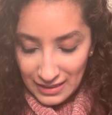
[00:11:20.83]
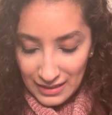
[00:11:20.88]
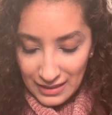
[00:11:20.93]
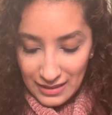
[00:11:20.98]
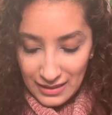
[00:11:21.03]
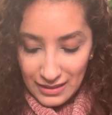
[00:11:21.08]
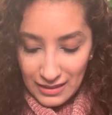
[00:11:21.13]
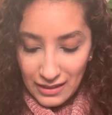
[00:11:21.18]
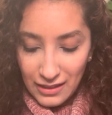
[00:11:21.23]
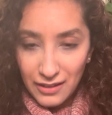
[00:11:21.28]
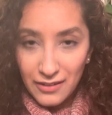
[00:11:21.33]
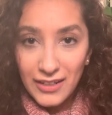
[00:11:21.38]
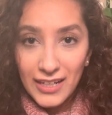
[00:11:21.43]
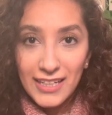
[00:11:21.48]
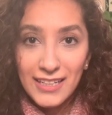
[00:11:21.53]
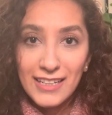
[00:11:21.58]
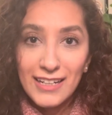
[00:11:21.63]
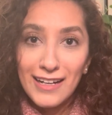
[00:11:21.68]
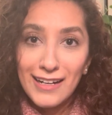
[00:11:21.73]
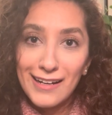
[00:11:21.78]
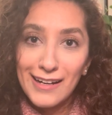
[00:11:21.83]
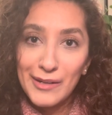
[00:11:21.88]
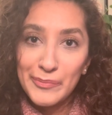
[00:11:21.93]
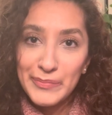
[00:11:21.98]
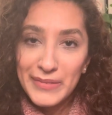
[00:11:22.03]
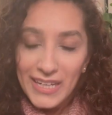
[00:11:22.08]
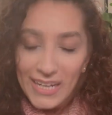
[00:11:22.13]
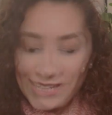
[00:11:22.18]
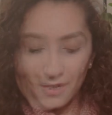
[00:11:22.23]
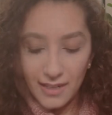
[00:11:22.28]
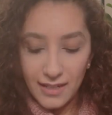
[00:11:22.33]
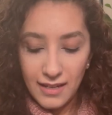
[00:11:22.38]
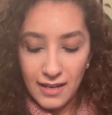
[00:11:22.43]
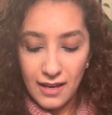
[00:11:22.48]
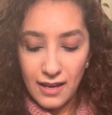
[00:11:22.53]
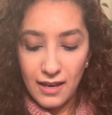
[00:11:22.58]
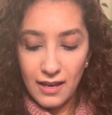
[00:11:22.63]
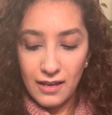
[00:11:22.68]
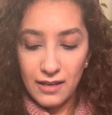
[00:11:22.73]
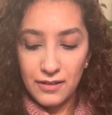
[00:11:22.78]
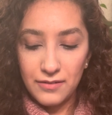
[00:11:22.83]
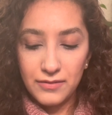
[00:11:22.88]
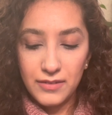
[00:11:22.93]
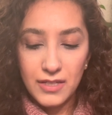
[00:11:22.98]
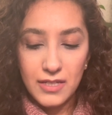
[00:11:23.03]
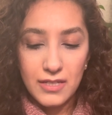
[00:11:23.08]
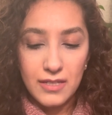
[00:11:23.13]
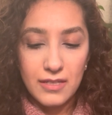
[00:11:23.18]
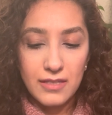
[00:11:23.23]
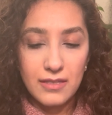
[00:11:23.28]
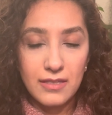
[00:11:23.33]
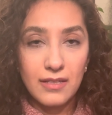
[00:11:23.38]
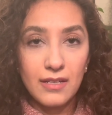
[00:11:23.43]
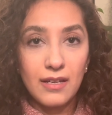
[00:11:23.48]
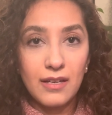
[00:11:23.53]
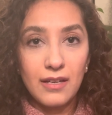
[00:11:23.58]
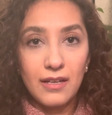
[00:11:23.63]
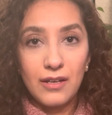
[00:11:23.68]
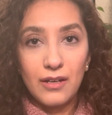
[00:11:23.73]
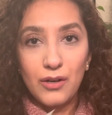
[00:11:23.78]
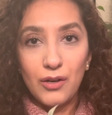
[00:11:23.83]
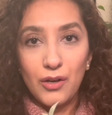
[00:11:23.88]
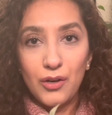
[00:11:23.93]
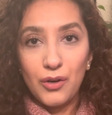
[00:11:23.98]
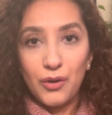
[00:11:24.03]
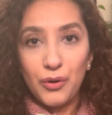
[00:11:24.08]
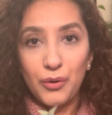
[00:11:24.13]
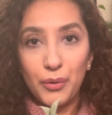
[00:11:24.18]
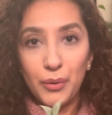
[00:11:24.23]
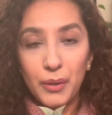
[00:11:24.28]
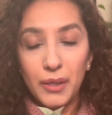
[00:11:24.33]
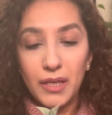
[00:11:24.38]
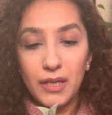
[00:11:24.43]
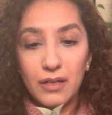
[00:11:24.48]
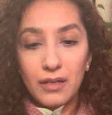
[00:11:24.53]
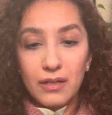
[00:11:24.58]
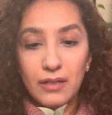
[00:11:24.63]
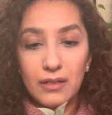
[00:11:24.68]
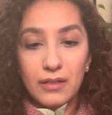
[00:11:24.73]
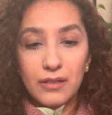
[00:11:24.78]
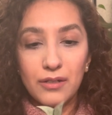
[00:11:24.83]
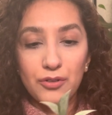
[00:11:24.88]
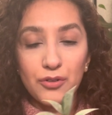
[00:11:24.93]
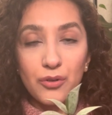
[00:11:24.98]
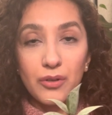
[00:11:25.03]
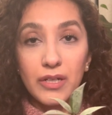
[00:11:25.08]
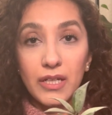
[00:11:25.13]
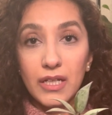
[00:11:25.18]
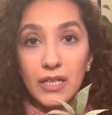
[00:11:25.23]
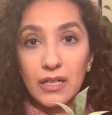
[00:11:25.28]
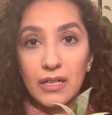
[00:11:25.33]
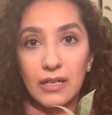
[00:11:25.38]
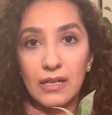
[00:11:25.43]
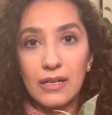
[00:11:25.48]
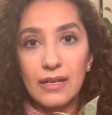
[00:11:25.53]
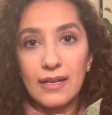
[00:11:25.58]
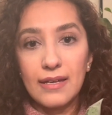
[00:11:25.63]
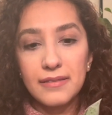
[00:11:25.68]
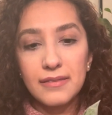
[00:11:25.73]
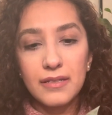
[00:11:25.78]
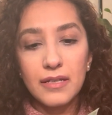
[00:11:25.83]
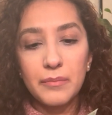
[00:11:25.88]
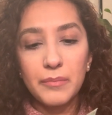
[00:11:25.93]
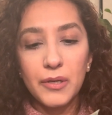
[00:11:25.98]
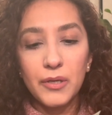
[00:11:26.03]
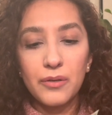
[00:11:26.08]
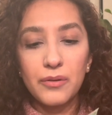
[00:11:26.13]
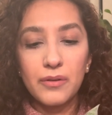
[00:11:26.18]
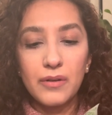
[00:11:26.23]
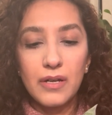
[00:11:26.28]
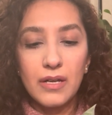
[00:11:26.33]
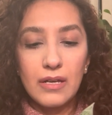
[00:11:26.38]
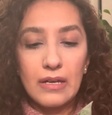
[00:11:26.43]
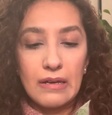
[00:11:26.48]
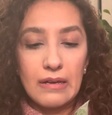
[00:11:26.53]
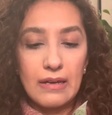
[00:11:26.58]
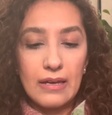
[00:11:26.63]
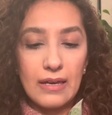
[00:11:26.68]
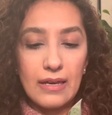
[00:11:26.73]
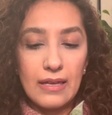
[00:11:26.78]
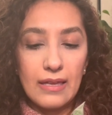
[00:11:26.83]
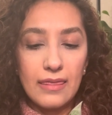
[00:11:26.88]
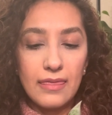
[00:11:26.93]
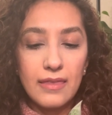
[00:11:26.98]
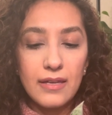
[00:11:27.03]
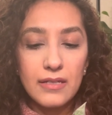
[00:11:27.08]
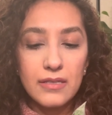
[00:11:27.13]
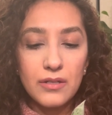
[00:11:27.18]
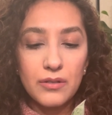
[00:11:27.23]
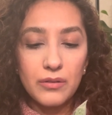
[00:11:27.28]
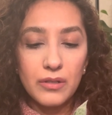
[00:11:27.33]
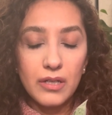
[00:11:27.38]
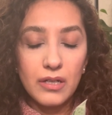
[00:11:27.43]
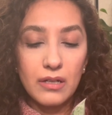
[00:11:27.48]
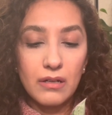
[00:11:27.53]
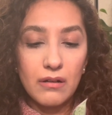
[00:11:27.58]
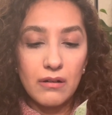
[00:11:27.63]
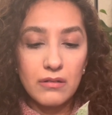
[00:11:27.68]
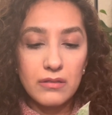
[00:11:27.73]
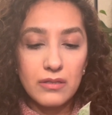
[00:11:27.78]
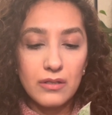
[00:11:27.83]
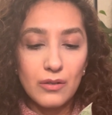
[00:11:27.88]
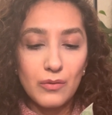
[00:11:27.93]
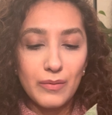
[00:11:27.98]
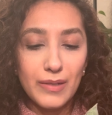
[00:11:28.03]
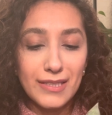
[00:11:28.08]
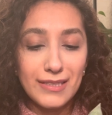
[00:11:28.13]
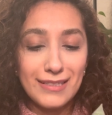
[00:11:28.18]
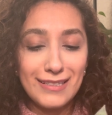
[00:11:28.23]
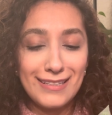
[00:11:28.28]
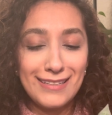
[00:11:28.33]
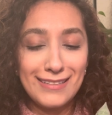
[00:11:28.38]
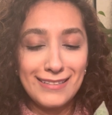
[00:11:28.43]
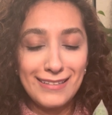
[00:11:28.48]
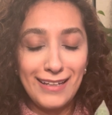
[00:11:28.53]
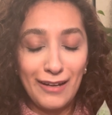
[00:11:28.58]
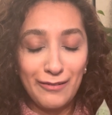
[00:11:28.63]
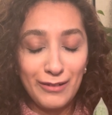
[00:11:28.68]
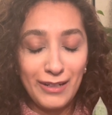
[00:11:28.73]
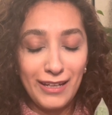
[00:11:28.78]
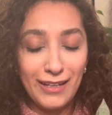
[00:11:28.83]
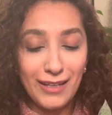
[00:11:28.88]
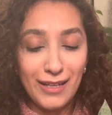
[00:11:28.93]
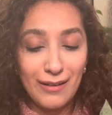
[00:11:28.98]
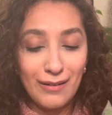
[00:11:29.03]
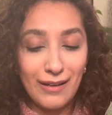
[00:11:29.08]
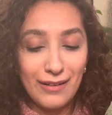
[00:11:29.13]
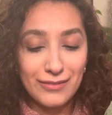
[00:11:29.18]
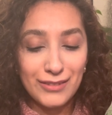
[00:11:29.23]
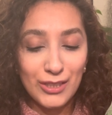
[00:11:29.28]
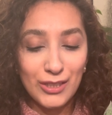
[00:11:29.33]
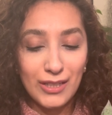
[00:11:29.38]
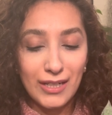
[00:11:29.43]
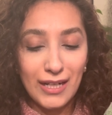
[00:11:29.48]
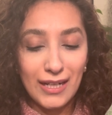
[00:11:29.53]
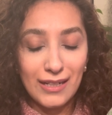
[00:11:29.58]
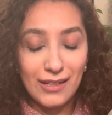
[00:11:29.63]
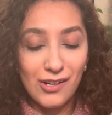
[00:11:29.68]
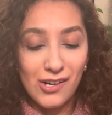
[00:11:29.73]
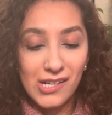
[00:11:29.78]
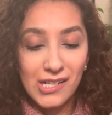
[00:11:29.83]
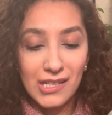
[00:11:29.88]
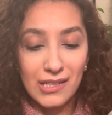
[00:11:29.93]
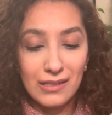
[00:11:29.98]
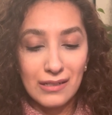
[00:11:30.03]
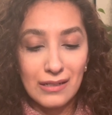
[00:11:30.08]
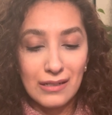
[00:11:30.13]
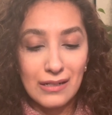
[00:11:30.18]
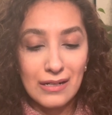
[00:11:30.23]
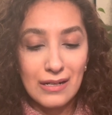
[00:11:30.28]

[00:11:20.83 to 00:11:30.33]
All right, up next I have this Hoya Krohniana Eskimo, and this Hoya also went downhill after I got her,